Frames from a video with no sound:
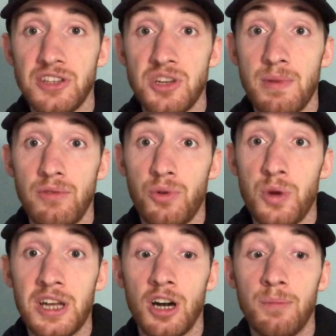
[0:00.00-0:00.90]
it's a bit of a
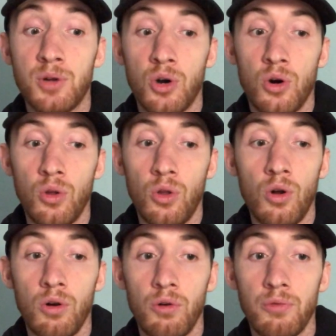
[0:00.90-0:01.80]
wake-up call
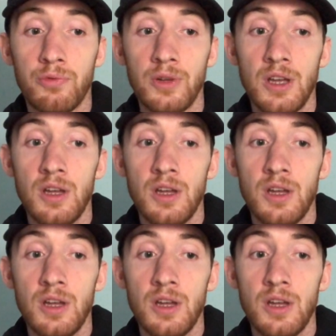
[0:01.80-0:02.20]
of